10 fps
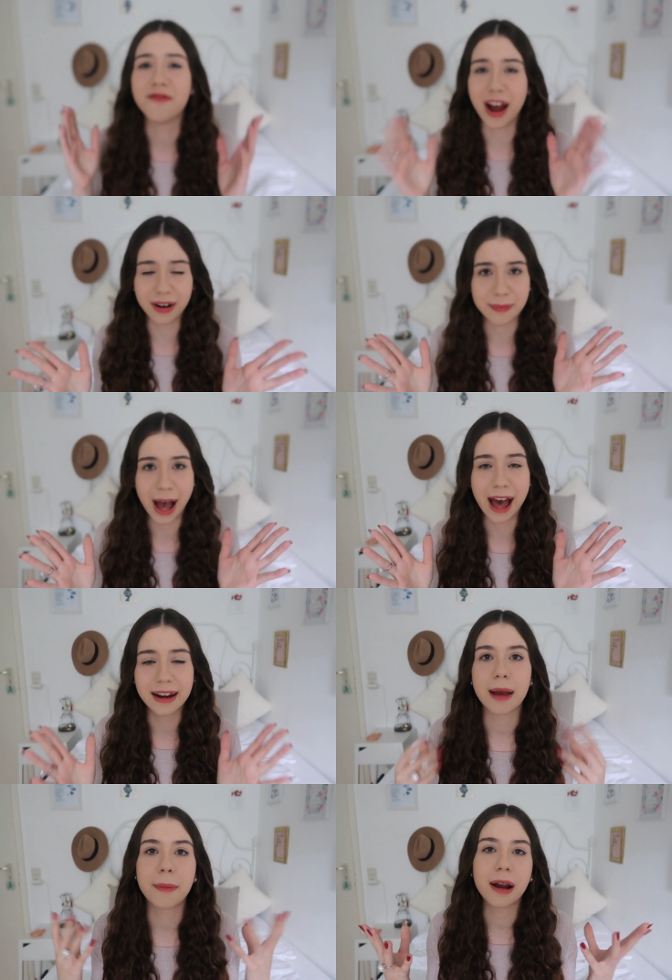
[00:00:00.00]
very
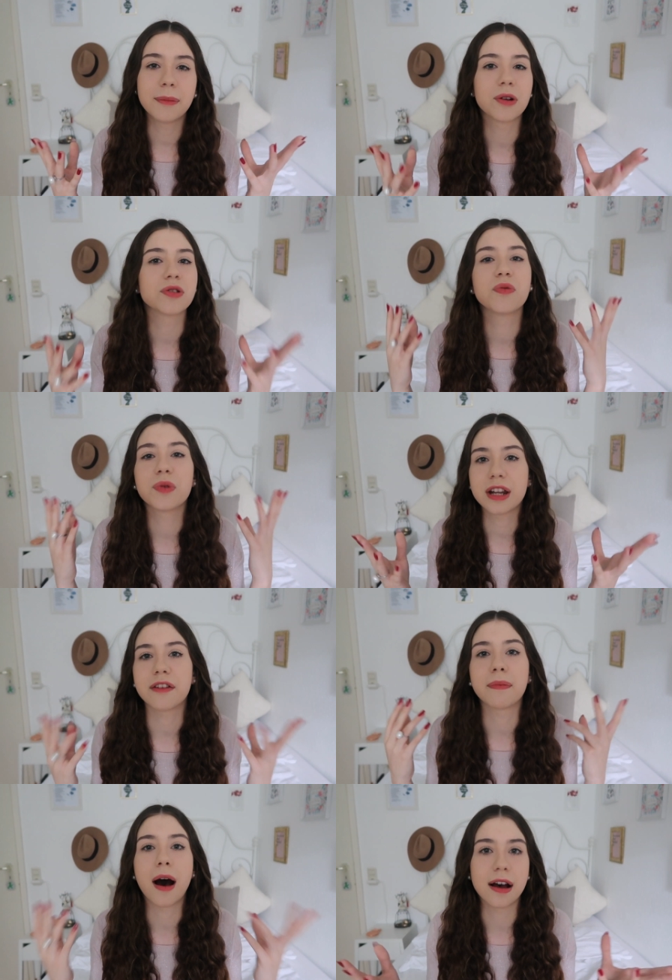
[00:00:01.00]
bad. And Parliament also wouldn't
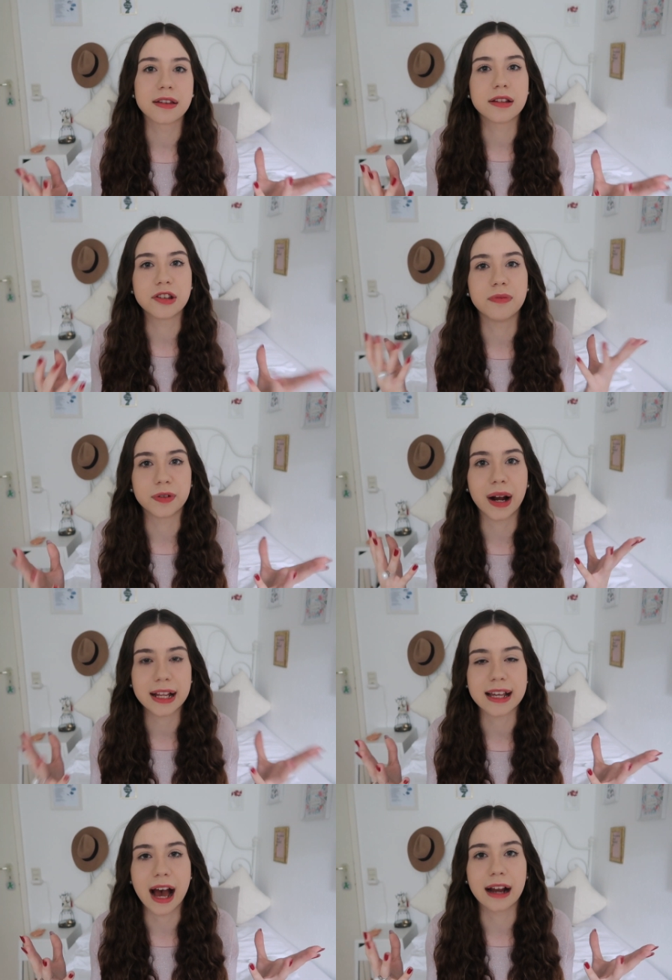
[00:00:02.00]
have passed the Human
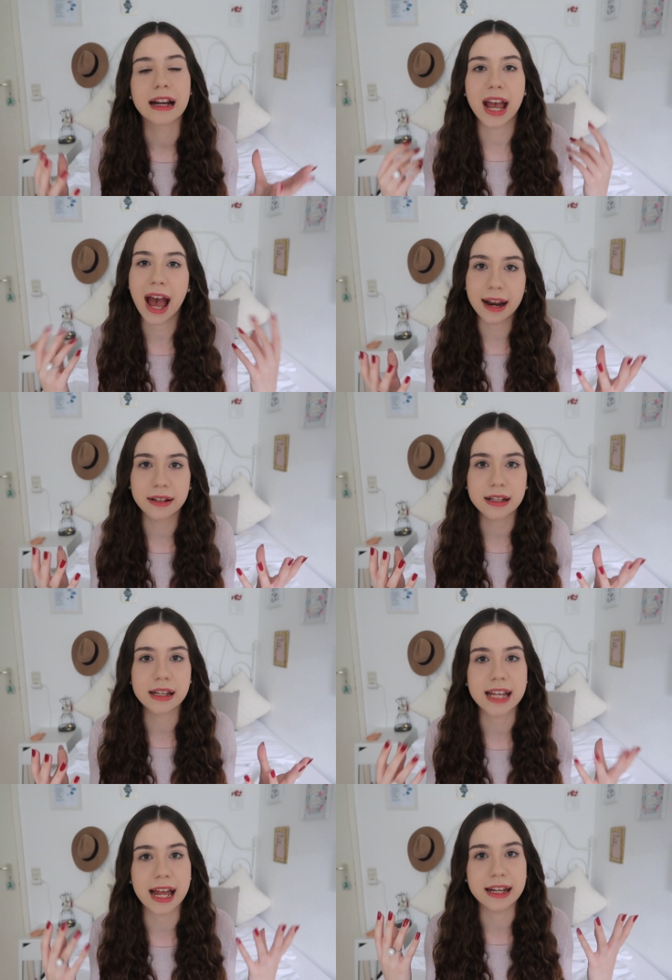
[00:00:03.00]
Rights Act if they hadn't
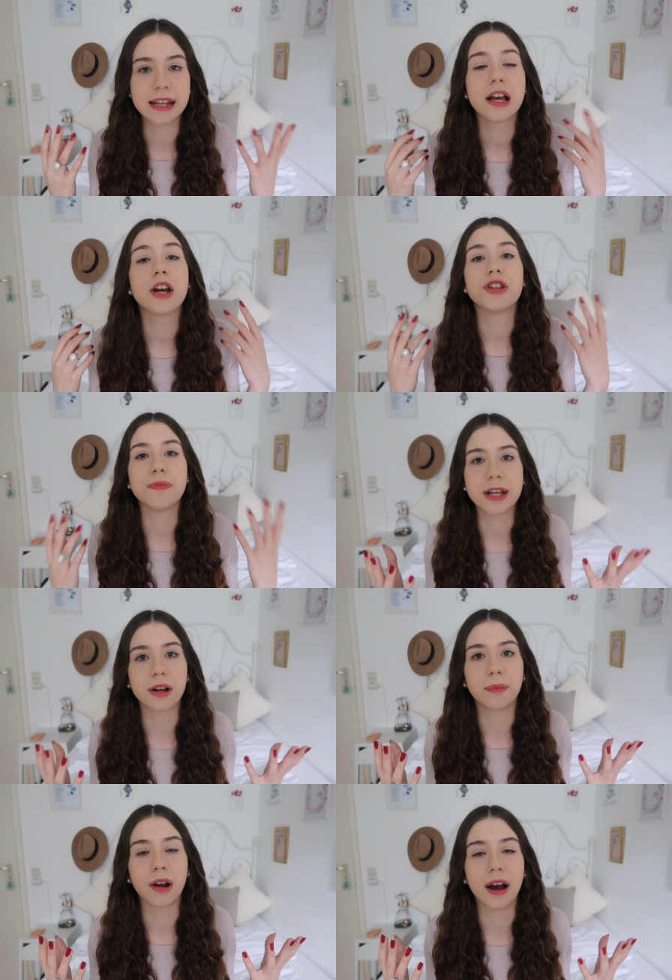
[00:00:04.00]
intended to be
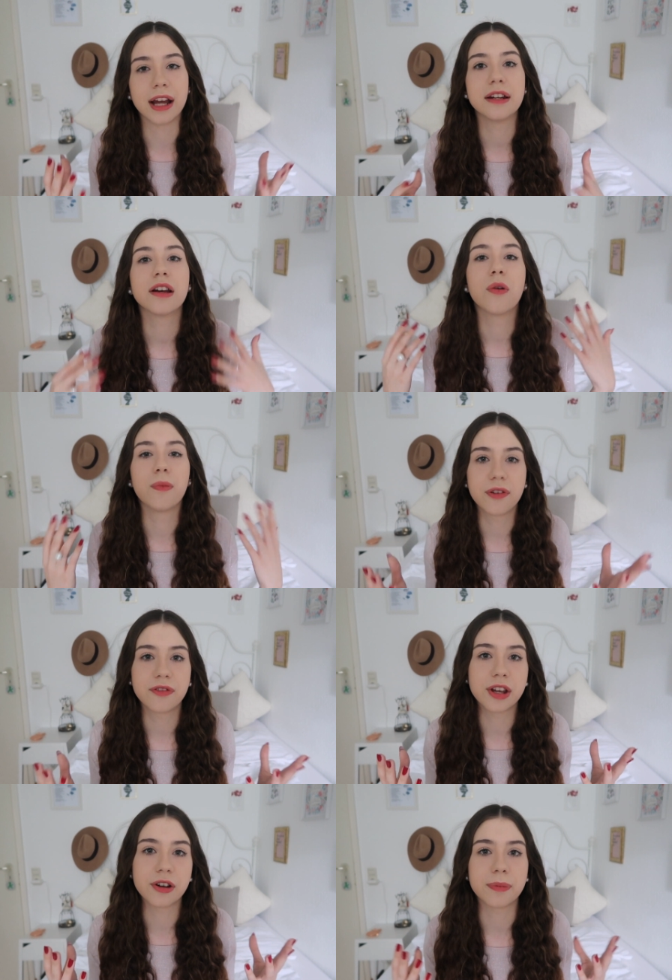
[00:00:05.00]
compliant
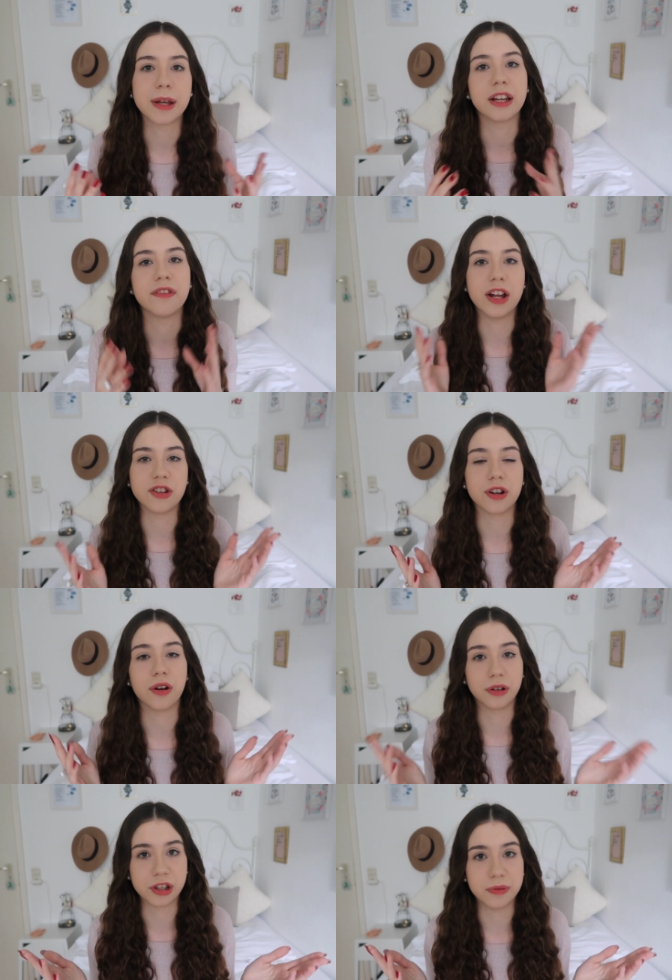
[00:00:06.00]
with the European Convention
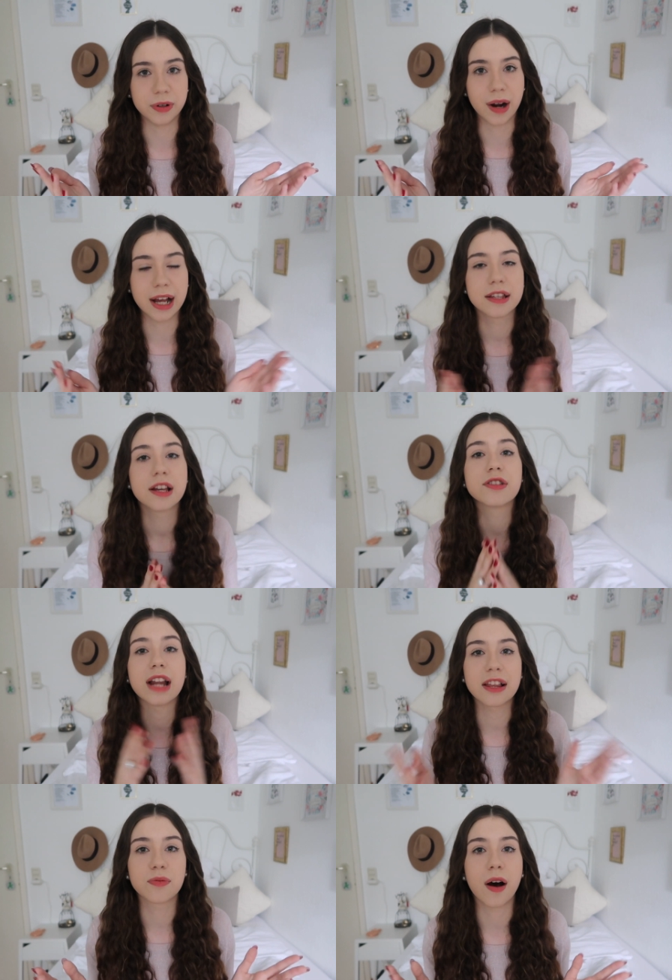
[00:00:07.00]
on Human Rights.
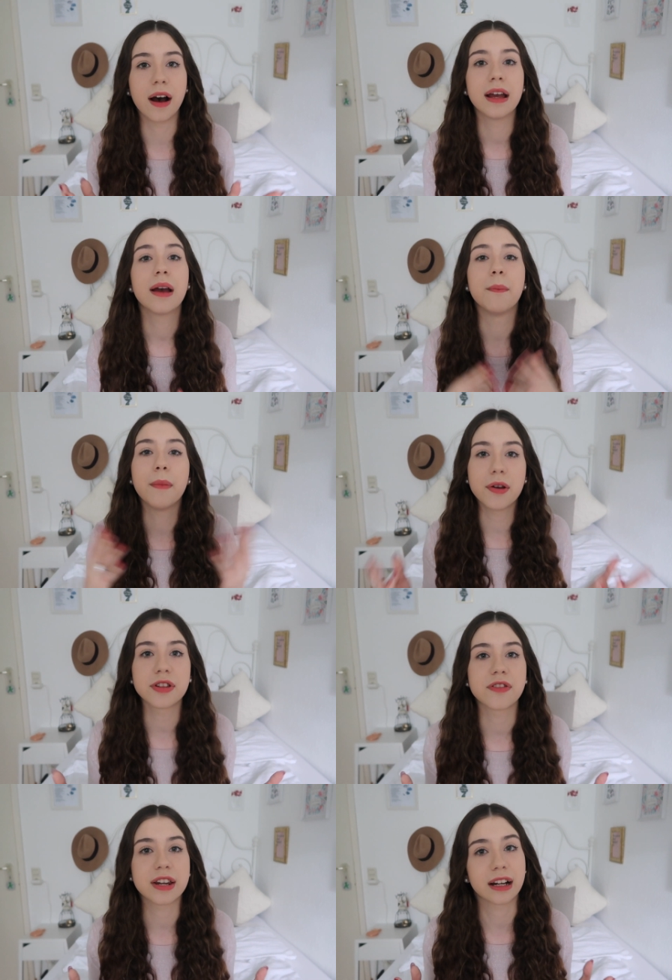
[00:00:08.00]
So that's why
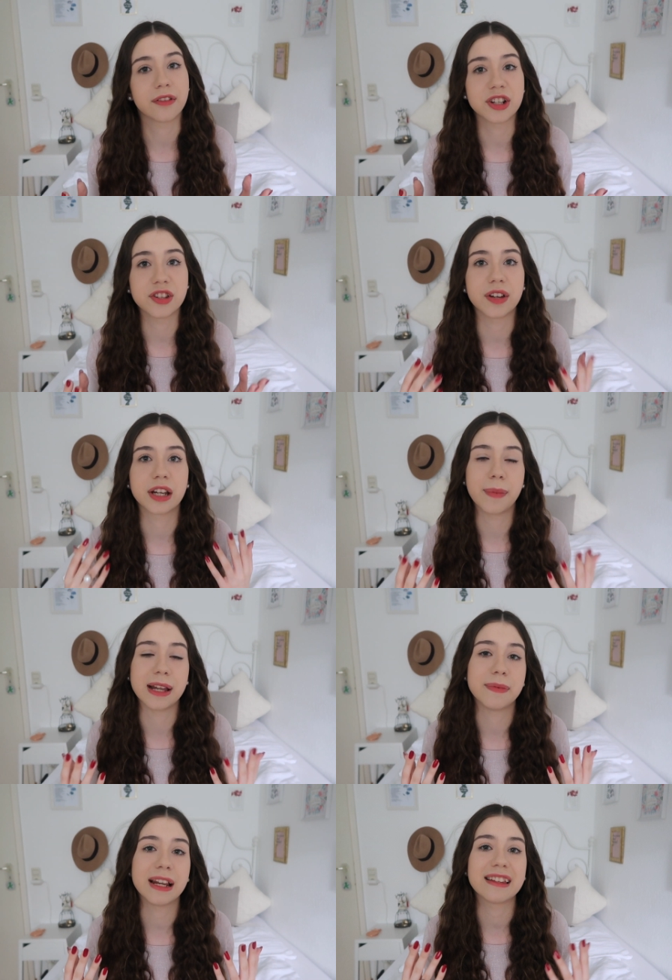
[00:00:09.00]
most of the declarations of
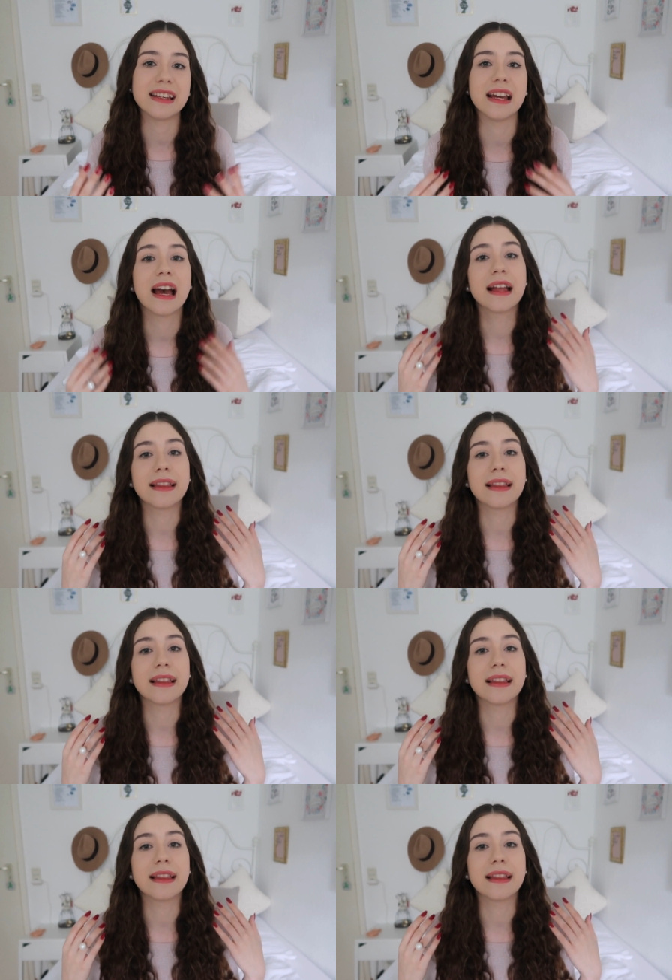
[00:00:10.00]
incompatibility